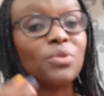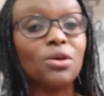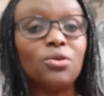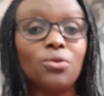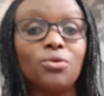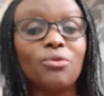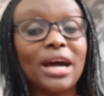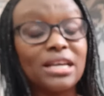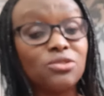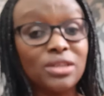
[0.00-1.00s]
you know
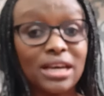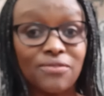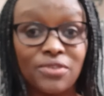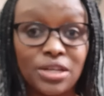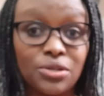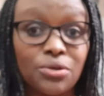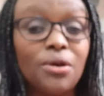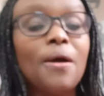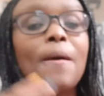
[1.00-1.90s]
right with that video